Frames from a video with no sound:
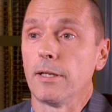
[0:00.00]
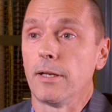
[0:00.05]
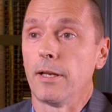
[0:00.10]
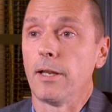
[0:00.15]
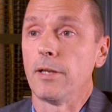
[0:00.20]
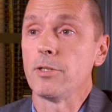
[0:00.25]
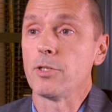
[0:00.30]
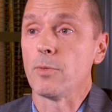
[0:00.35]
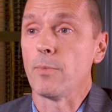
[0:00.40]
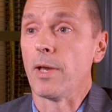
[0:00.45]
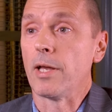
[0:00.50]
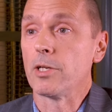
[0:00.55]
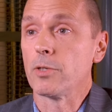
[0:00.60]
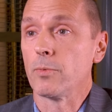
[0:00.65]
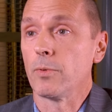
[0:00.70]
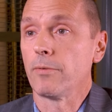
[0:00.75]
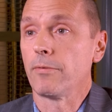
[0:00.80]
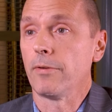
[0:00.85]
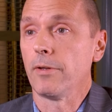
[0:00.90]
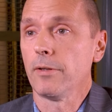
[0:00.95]
energy
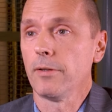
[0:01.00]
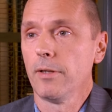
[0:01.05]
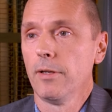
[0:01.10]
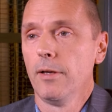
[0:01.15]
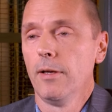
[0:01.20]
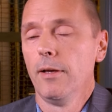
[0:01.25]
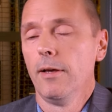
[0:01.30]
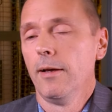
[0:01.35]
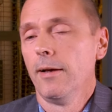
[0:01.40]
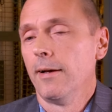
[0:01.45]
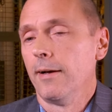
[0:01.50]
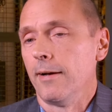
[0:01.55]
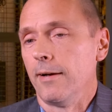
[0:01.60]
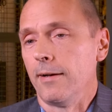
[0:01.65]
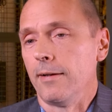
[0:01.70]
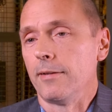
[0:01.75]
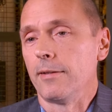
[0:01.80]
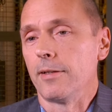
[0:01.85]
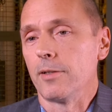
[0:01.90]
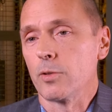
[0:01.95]
management field,
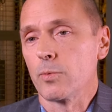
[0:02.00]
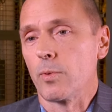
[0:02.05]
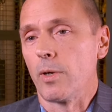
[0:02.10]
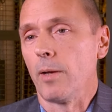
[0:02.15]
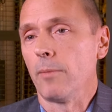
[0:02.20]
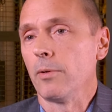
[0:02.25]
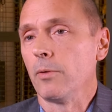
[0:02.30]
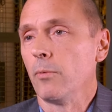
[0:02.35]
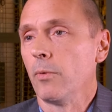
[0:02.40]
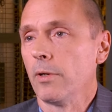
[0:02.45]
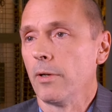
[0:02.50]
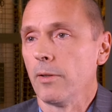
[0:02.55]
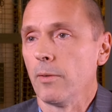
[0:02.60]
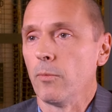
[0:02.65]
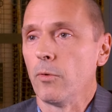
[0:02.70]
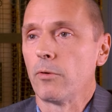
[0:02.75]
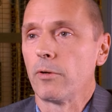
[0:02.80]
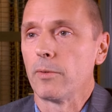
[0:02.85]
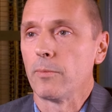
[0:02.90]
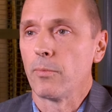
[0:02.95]
I think it's probably one of the
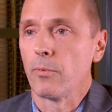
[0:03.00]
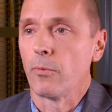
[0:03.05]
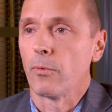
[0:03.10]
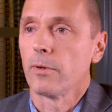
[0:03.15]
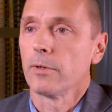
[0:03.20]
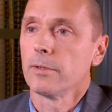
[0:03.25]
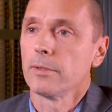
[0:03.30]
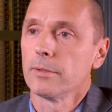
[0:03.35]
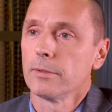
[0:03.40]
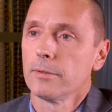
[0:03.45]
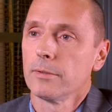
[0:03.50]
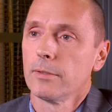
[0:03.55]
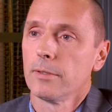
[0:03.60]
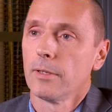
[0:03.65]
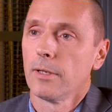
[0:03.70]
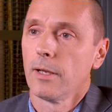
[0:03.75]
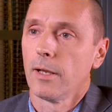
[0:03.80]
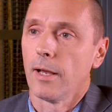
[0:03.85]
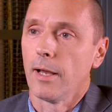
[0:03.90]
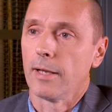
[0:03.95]
more important
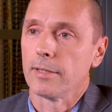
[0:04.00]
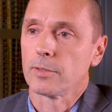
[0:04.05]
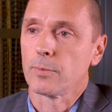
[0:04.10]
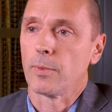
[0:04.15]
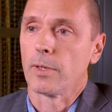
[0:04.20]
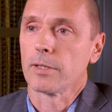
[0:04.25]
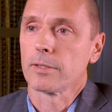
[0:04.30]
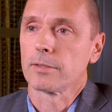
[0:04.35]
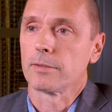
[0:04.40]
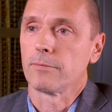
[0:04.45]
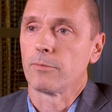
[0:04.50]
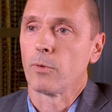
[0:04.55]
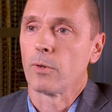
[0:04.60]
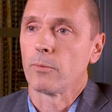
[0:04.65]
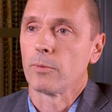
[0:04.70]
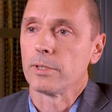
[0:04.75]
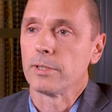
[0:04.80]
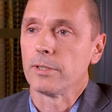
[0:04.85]
aspects of what we're